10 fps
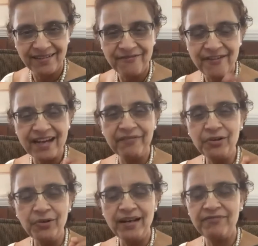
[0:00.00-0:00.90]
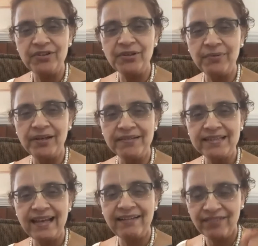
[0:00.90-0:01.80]
wherever you left in your
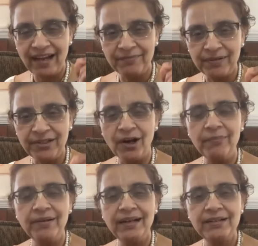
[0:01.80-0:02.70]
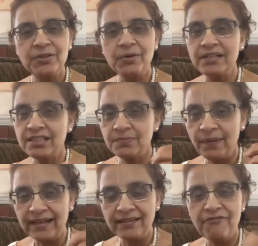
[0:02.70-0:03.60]
previous life, that predominates. So
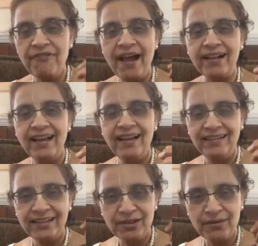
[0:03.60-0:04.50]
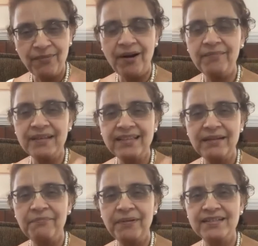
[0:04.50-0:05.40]
despite the fact that your mom is
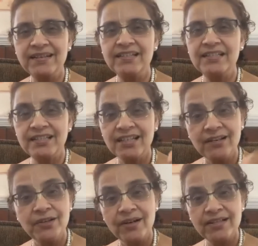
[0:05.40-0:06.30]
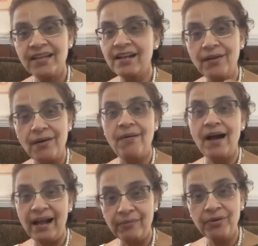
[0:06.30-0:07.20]
an impersonalist, still you are saying, no,
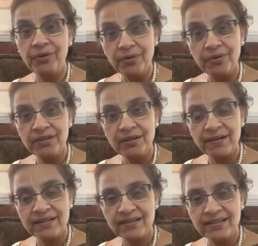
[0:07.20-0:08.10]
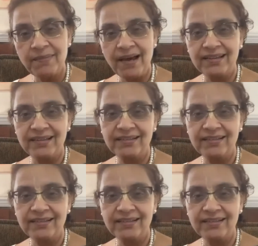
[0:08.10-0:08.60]
I'm going to go to the personalist path.